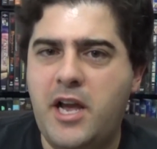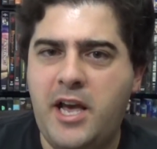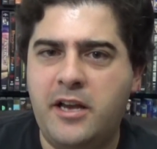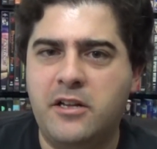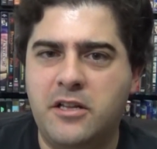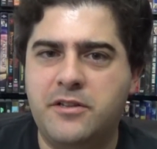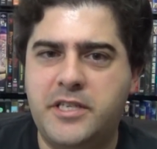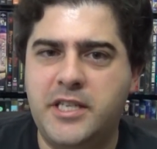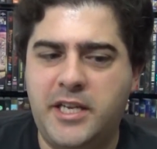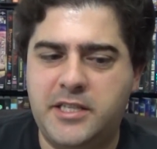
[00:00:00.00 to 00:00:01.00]
angle
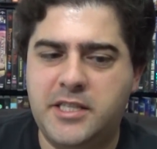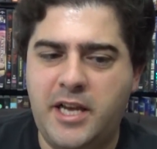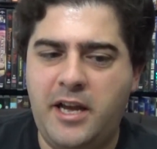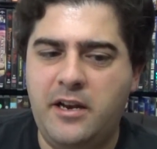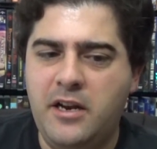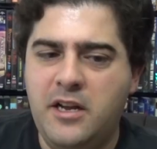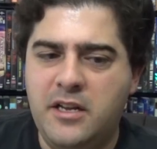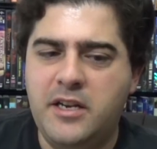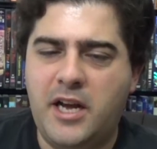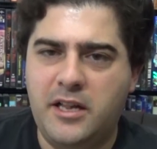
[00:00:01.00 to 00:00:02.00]
to this that
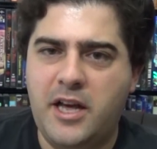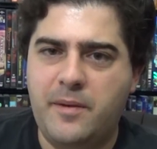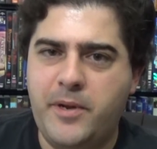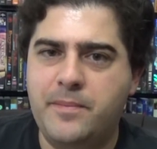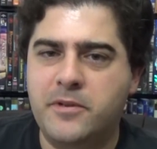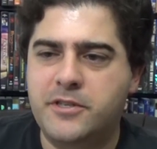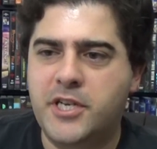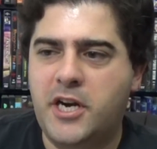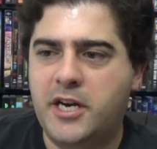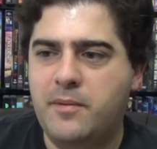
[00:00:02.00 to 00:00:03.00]
not a lot of people are
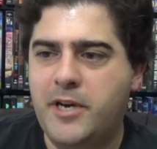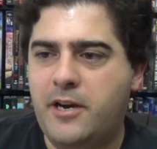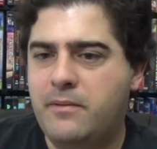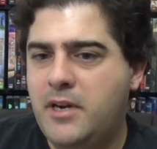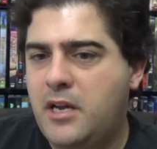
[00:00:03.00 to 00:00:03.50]
talking about.